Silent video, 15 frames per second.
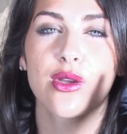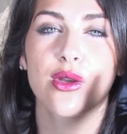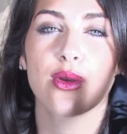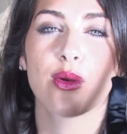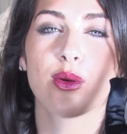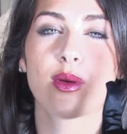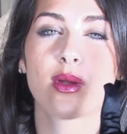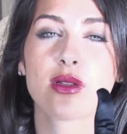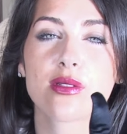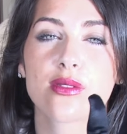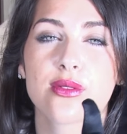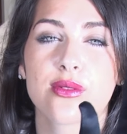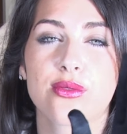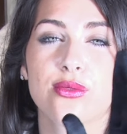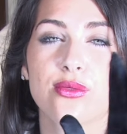you're going
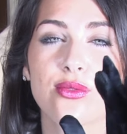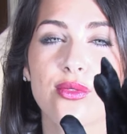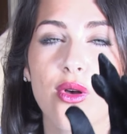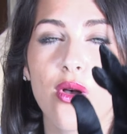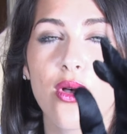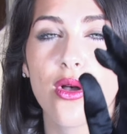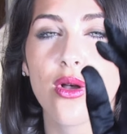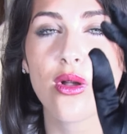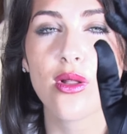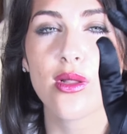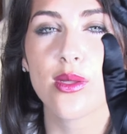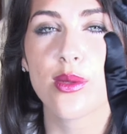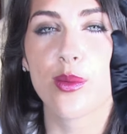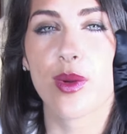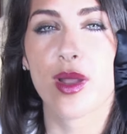to
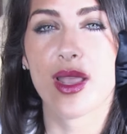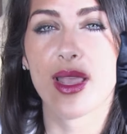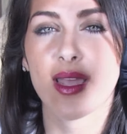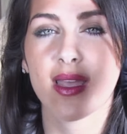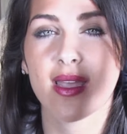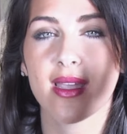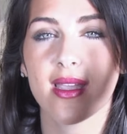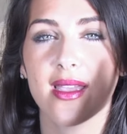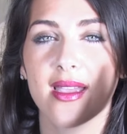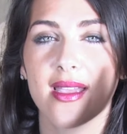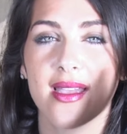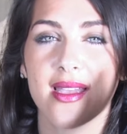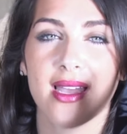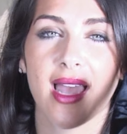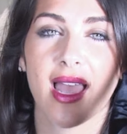fall away
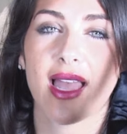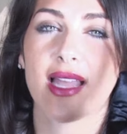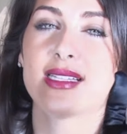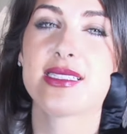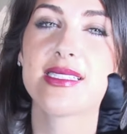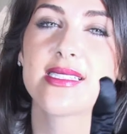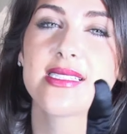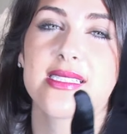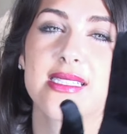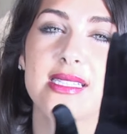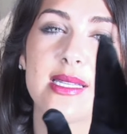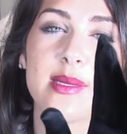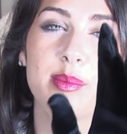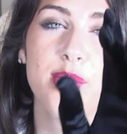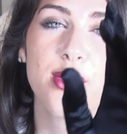and
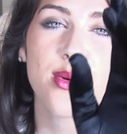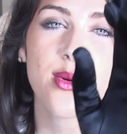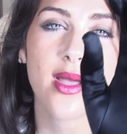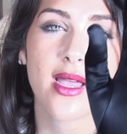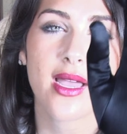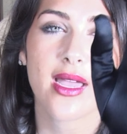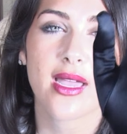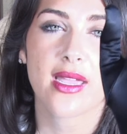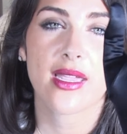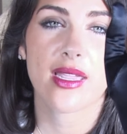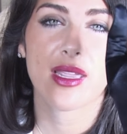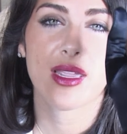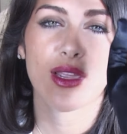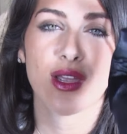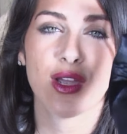slip
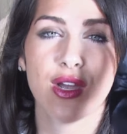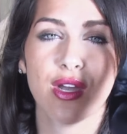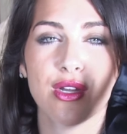away,